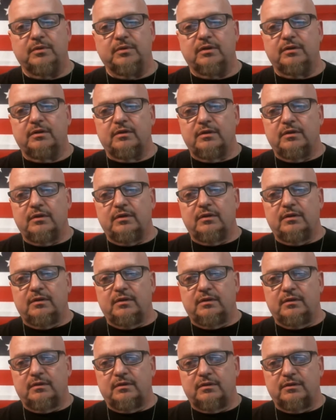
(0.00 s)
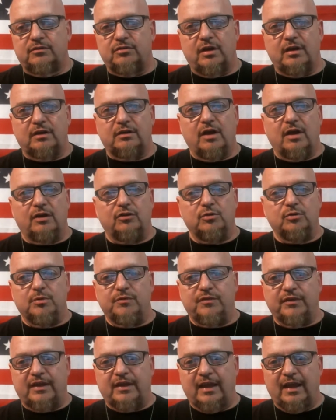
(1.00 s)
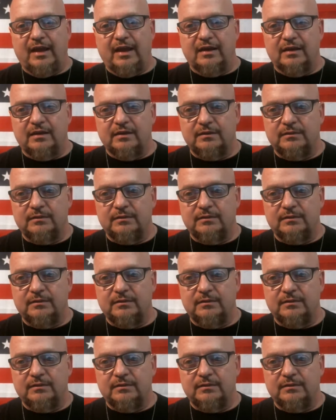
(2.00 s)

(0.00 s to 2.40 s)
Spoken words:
But try to talk to them if I can.